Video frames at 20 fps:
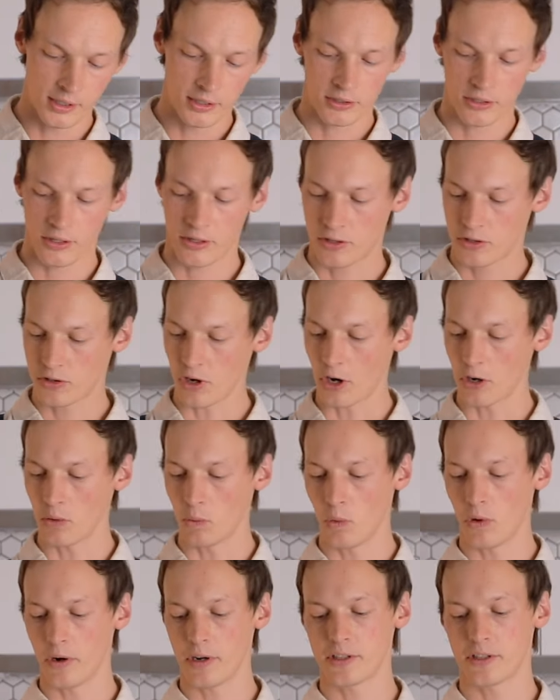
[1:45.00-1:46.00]
So the soda
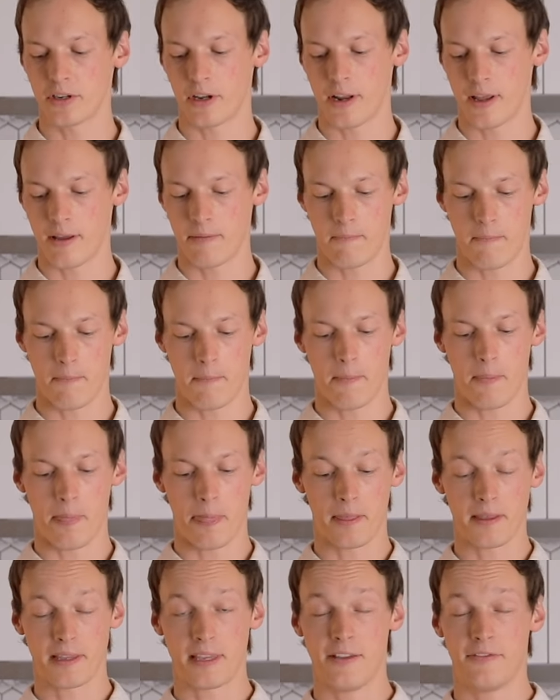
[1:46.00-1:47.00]
water is gonna
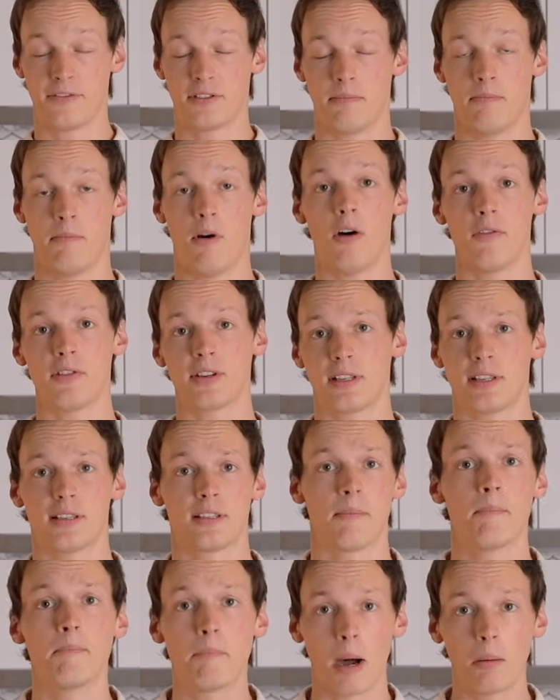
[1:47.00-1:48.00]
give obviously
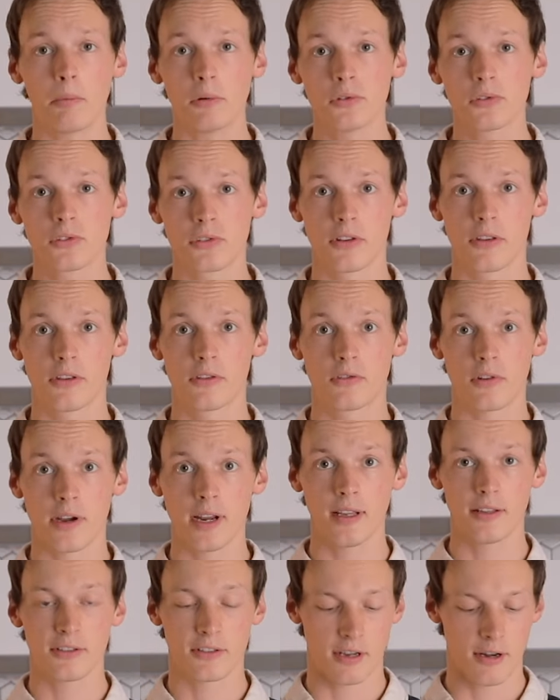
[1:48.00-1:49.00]
some bubbles to the
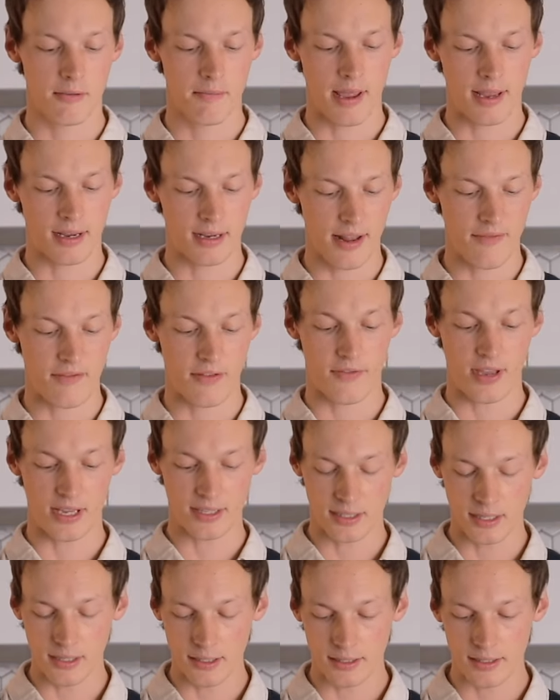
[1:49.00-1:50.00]
drink. It's gonna make it
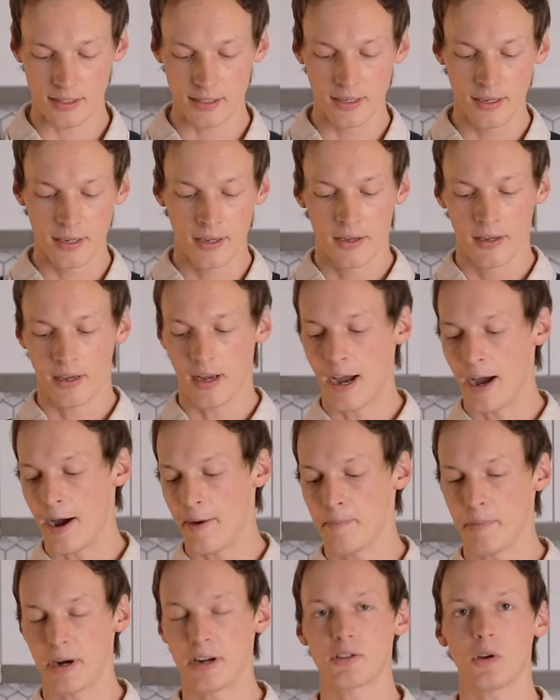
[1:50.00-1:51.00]
effervescent,
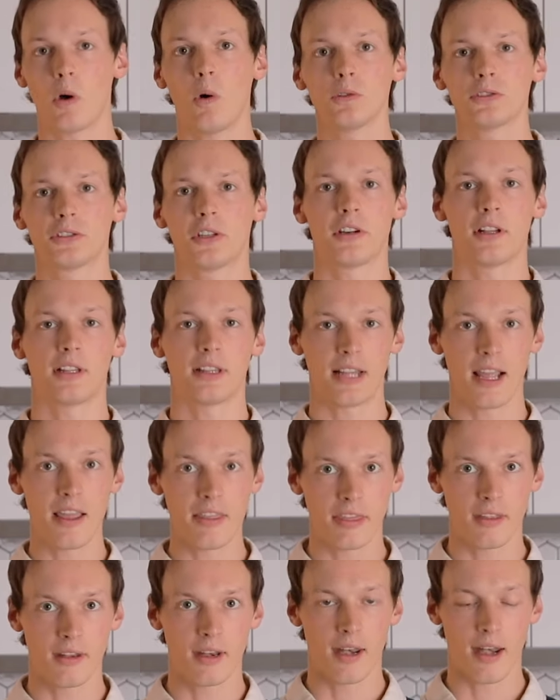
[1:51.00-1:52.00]
but it's also gonna
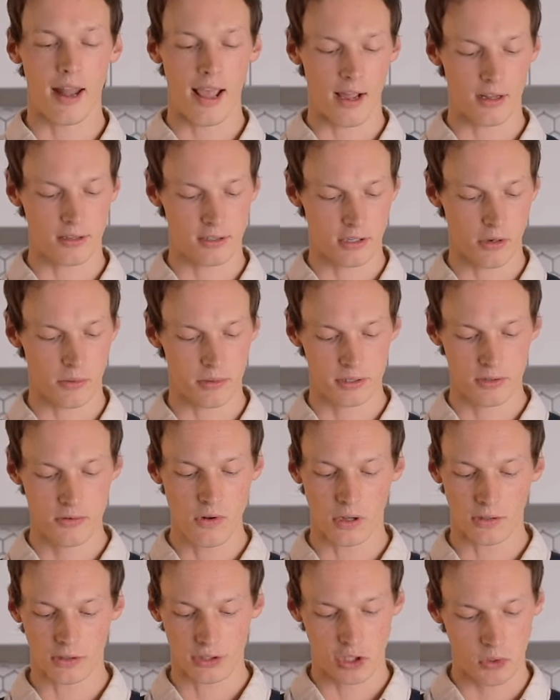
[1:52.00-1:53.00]
lengthen it out so it's
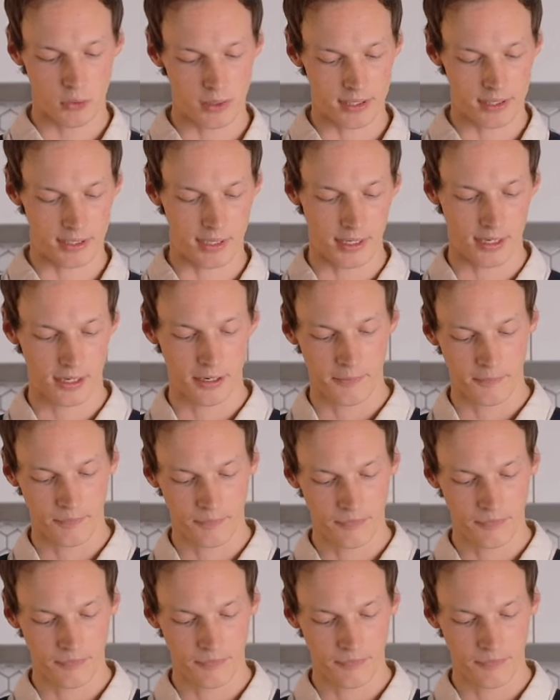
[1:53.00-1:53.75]
not too acidic.